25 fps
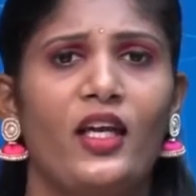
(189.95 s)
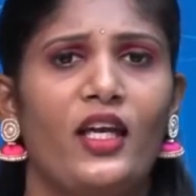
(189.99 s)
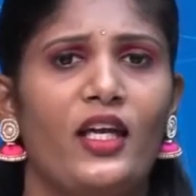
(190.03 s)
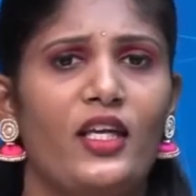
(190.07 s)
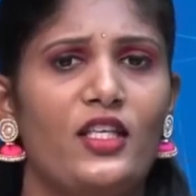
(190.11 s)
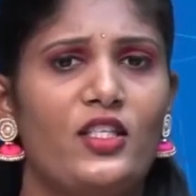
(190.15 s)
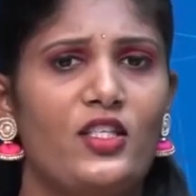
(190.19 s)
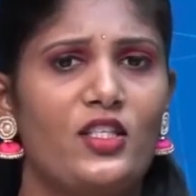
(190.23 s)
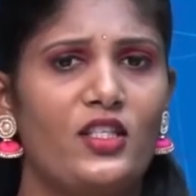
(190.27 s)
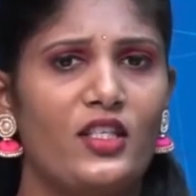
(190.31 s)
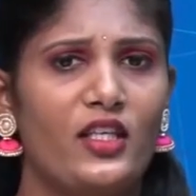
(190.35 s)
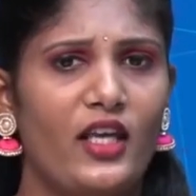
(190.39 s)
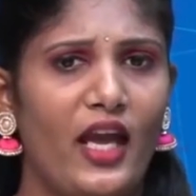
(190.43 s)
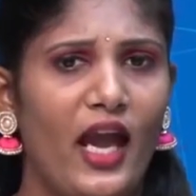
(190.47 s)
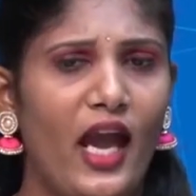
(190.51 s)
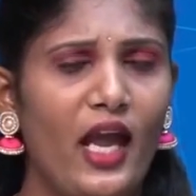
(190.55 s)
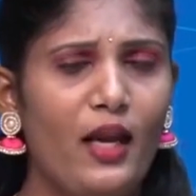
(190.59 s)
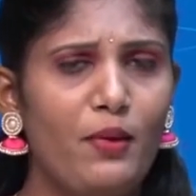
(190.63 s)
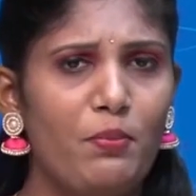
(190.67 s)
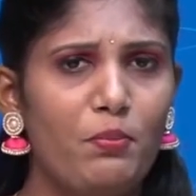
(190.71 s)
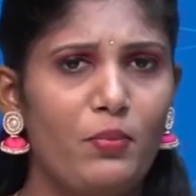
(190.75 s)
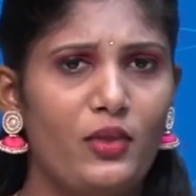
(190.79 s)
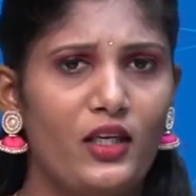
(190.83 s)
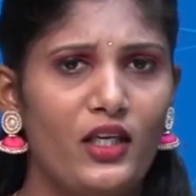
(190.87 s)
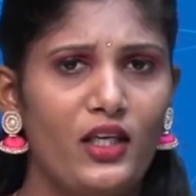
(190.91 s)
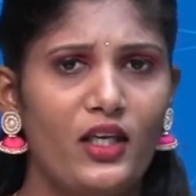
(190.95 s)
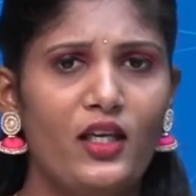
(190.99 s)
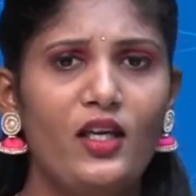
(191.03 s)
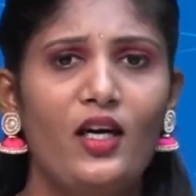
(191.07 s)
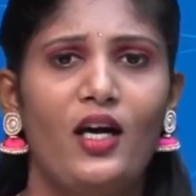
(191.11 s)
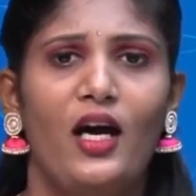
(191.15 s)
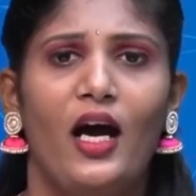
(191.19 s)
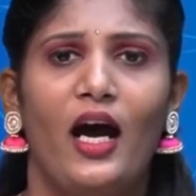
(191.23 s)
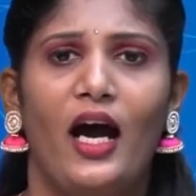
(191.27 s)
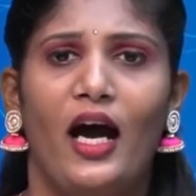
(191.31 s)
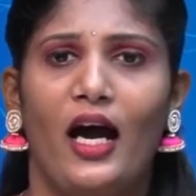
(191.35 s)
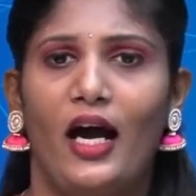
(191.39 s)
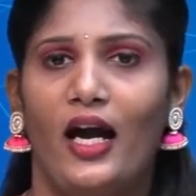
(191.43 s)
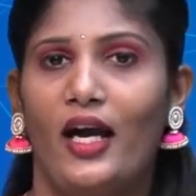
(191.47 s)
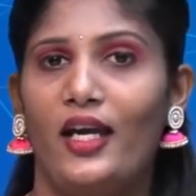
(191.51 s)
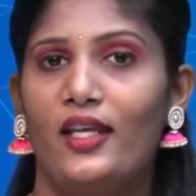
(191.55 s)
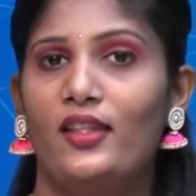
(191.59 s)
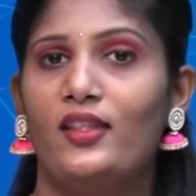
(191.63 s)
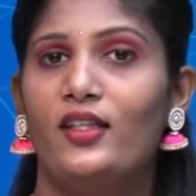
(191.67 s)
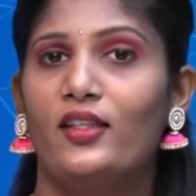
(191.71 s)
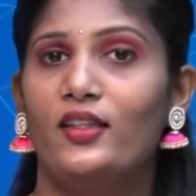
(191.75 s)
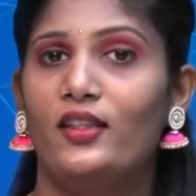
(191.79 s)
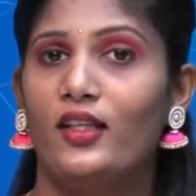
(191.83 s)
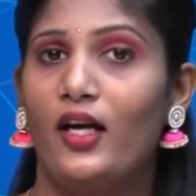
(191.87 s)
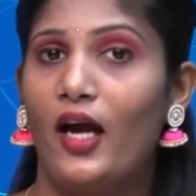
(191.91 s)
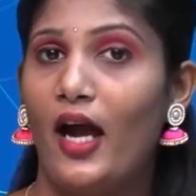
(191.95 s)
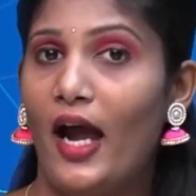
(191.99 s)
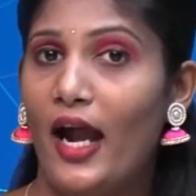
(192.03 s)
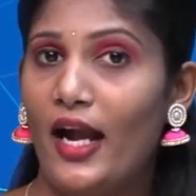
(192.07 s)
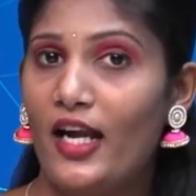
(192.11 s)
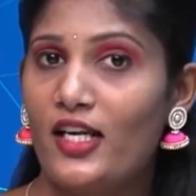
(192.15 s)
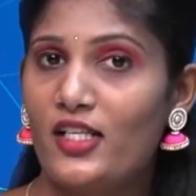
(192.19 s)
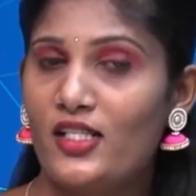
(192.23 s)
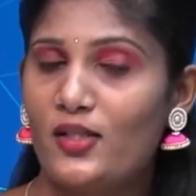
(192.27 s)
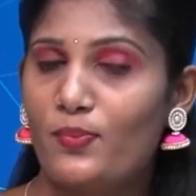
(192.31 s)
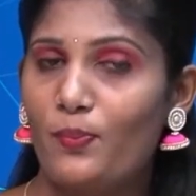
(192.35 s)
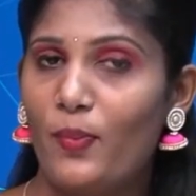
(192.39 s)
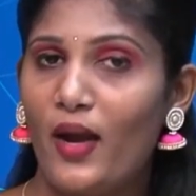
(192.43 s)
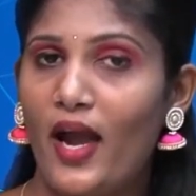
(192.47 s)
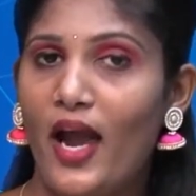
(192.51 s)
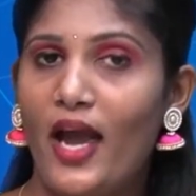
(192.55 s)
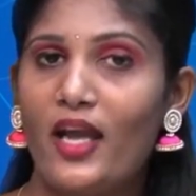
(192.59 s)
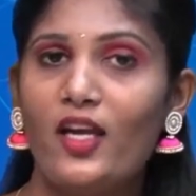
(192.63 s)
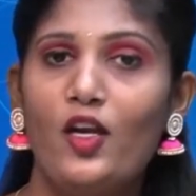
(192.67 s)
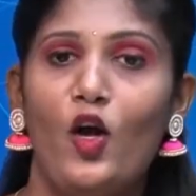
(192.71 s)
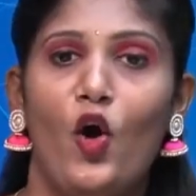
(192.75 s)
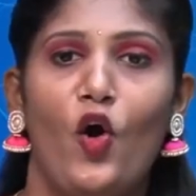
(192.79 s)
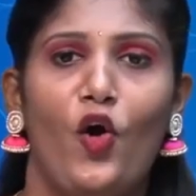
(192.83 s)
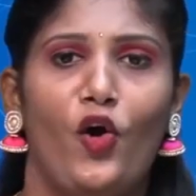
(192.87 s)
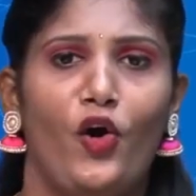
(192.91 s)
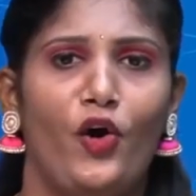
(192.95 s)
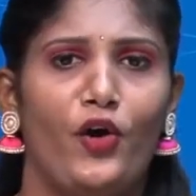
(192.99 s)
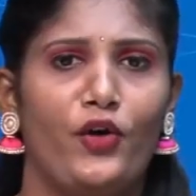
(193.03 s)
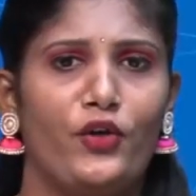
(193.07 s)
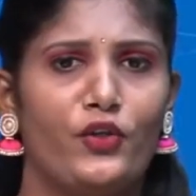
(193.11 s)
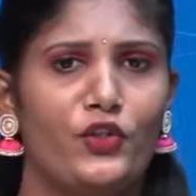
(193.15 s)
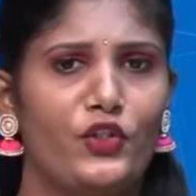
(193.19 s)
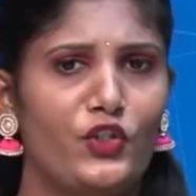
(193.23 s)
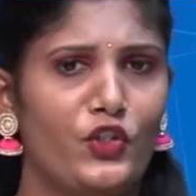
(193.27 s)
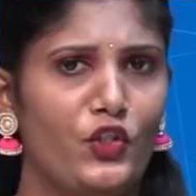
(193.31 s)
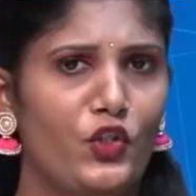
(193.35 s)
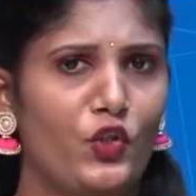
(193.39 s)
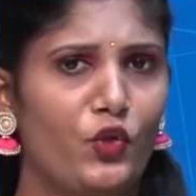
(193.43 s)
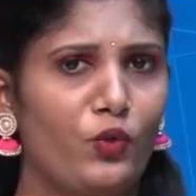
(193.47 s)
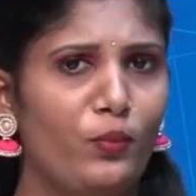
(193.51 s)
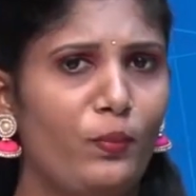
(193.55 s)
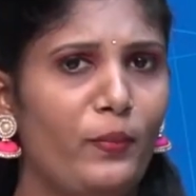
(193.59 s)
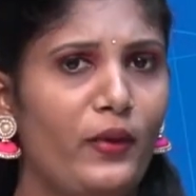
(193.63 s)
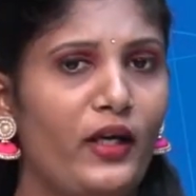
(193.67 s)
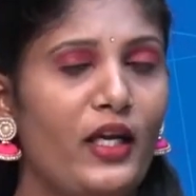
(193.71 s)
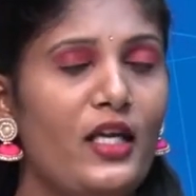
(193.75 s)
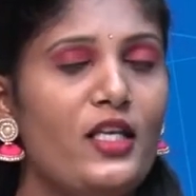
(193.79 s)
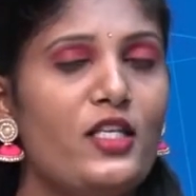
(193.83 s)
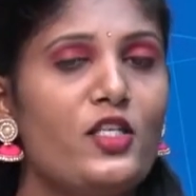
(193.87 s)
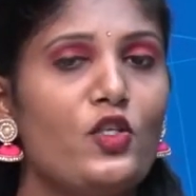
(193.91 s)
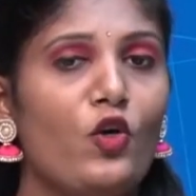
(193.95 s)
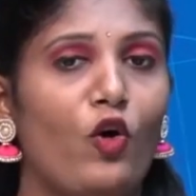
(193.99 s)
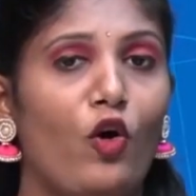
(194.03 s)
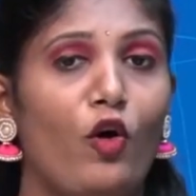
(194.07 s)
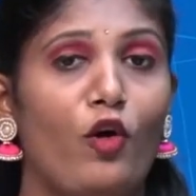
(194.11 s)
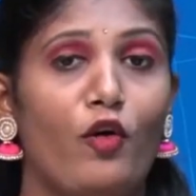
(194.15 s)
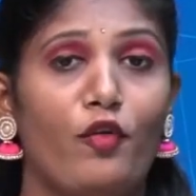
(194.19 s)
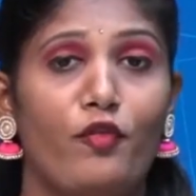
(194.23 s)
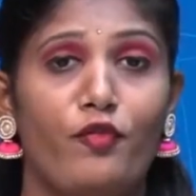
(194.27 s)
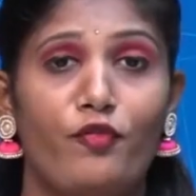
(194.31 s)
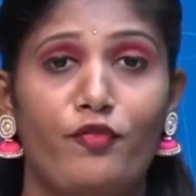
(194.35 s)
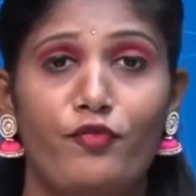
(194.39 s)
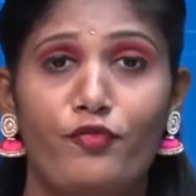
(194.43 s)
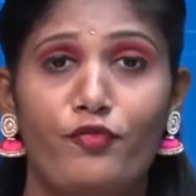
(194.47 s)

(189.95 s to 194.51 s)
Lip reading: It can be either handspan or cubit or